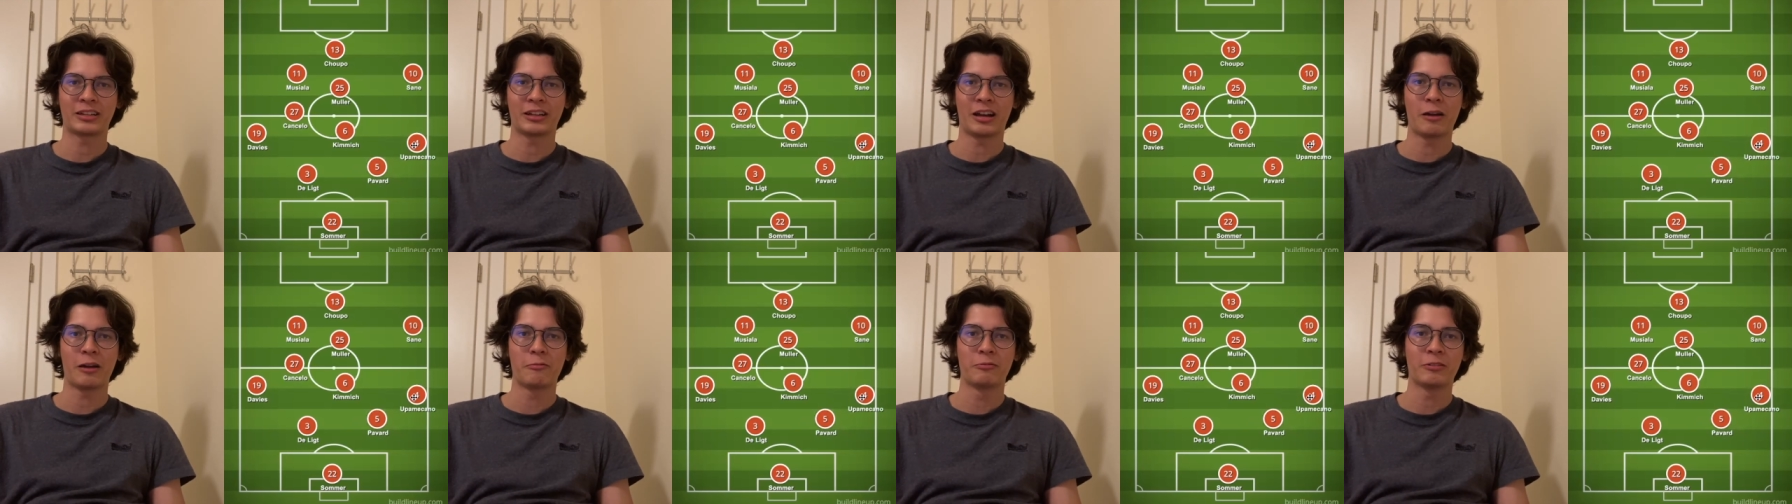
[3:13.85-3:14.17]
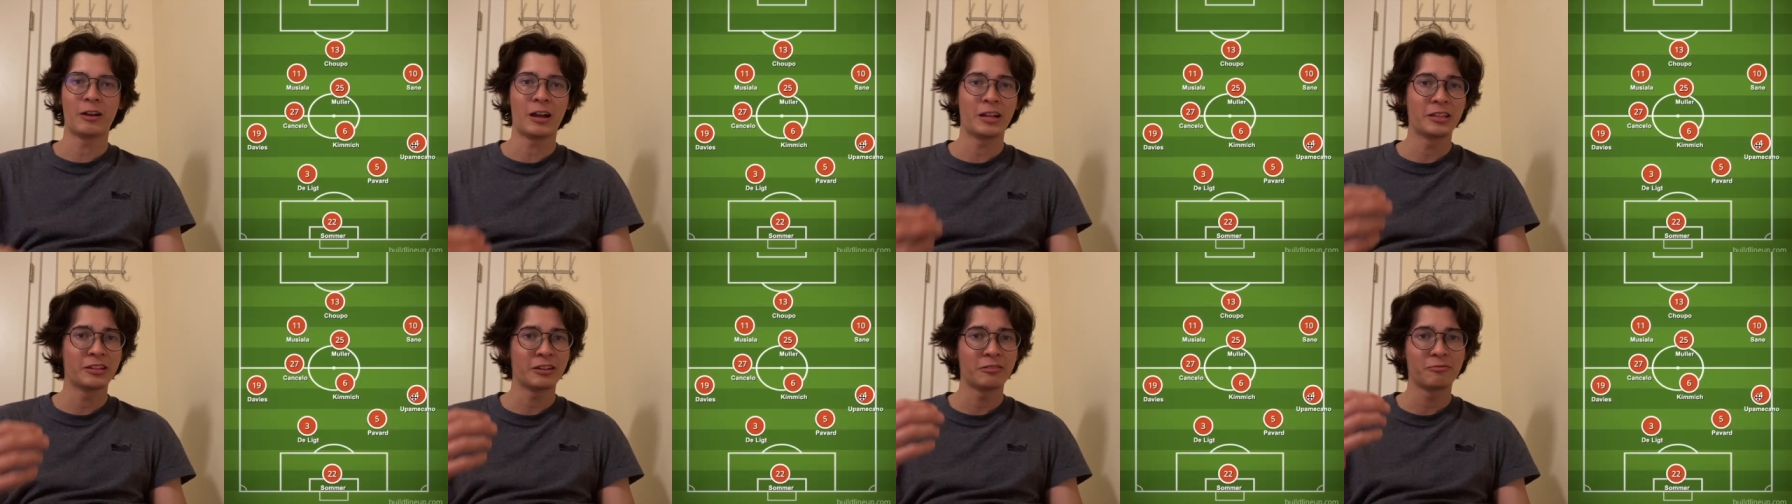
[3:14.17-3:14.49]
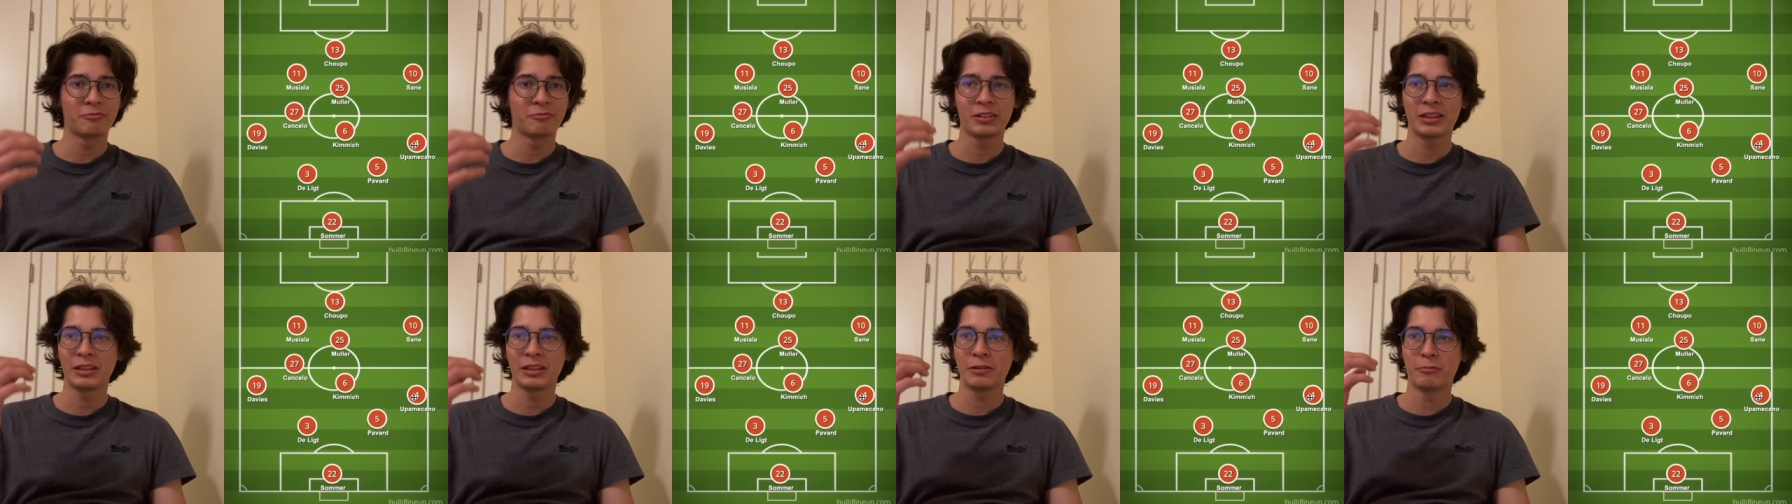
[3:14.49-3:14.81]
I, I don't
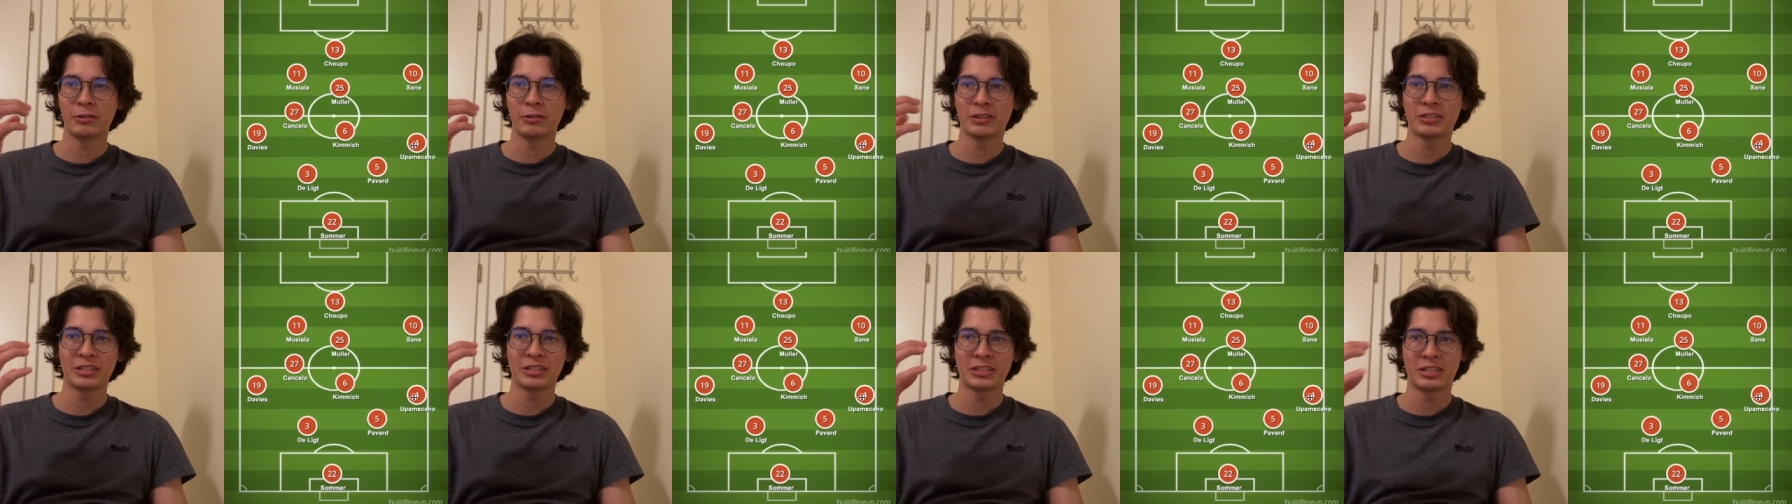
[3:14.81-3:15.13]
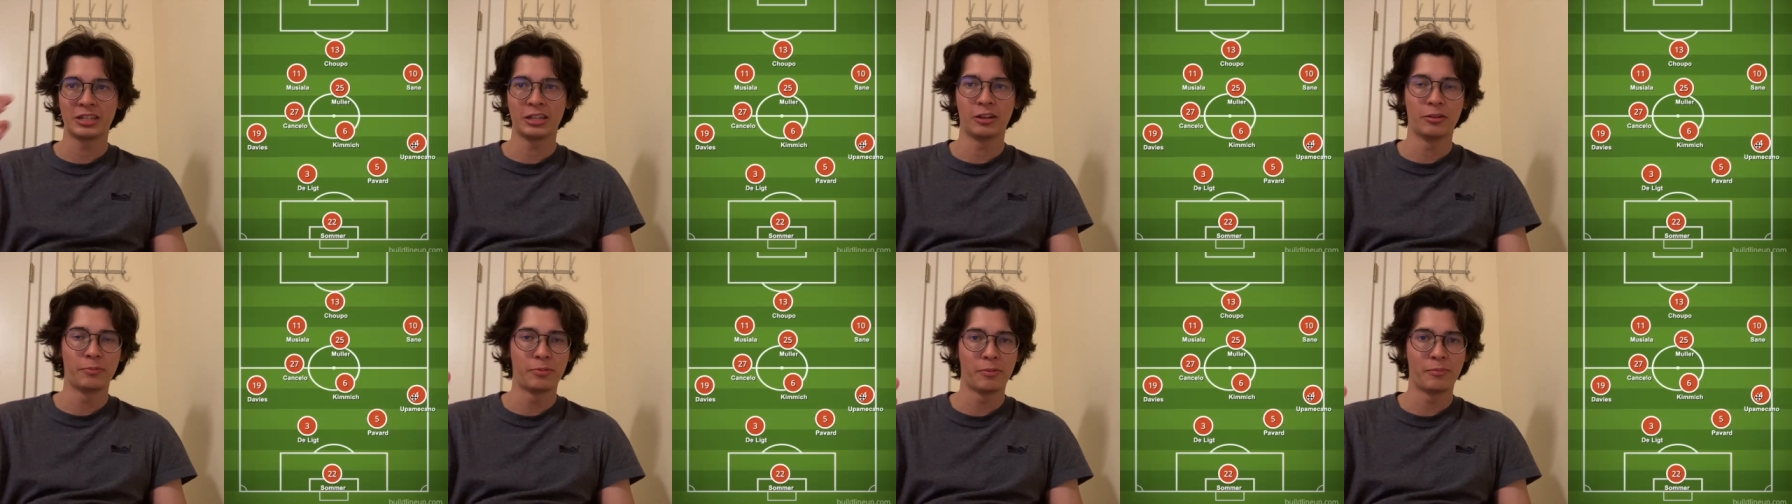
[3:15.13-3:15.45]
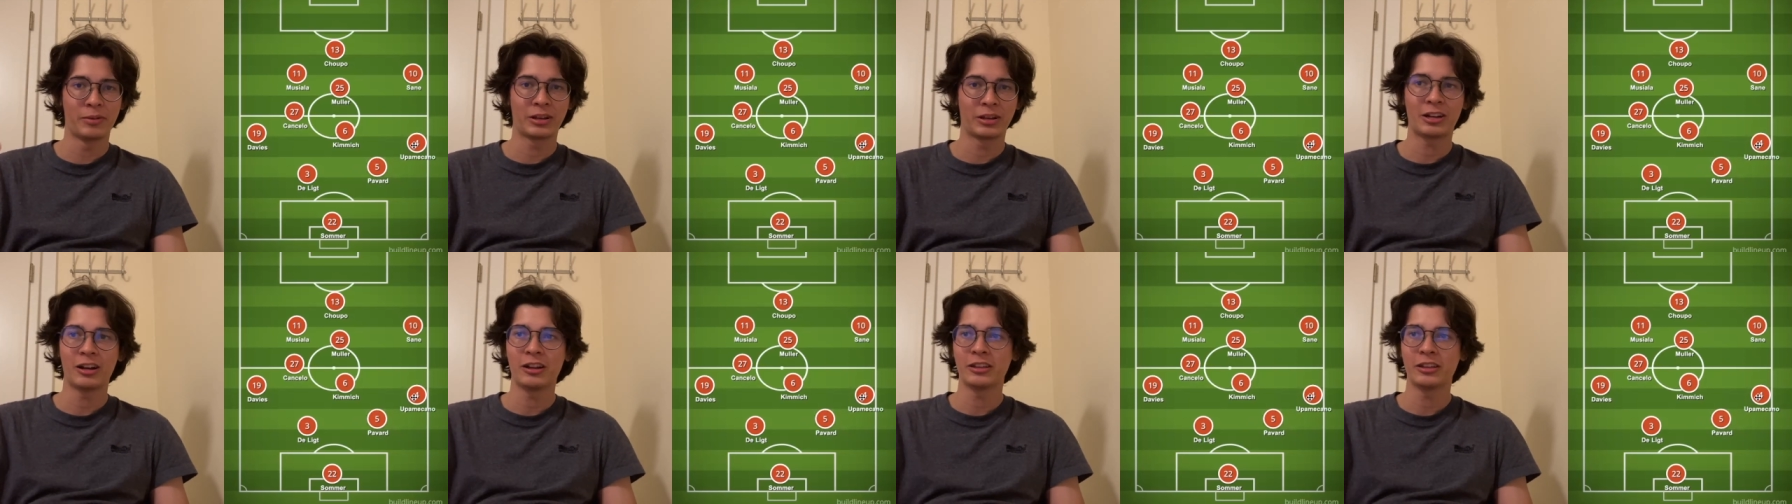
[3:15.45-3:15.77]
really want to see
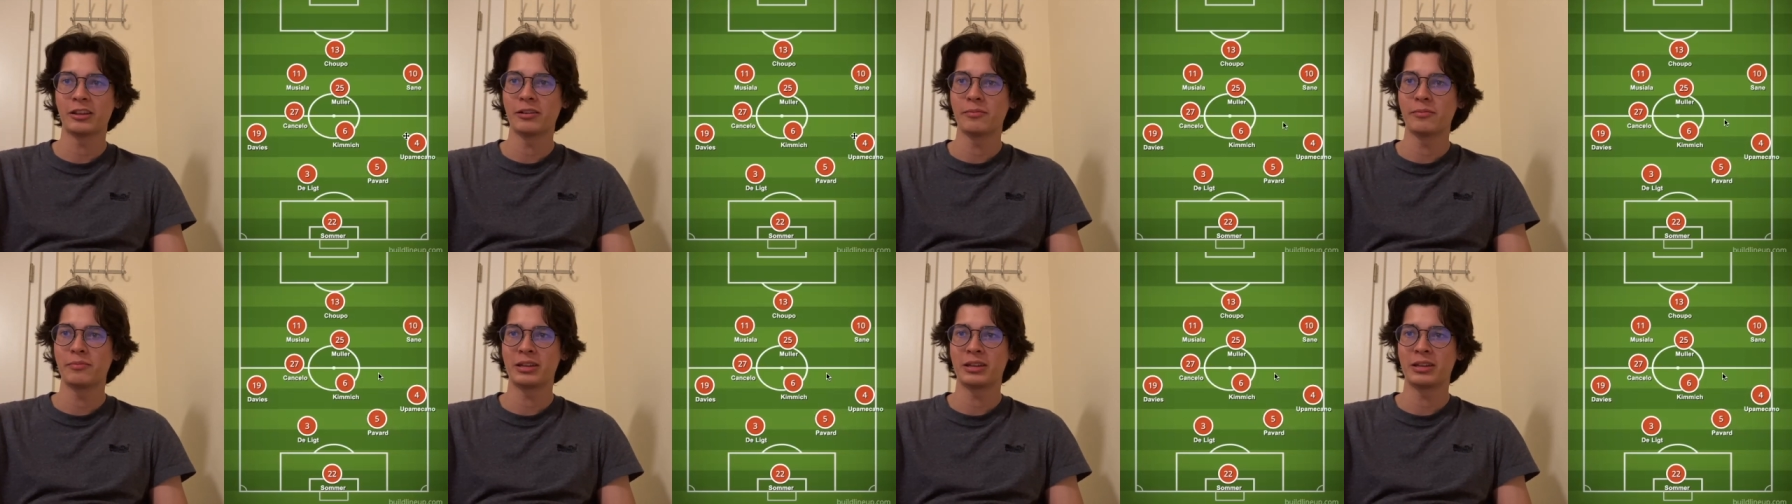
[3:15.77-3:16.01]
Upamecano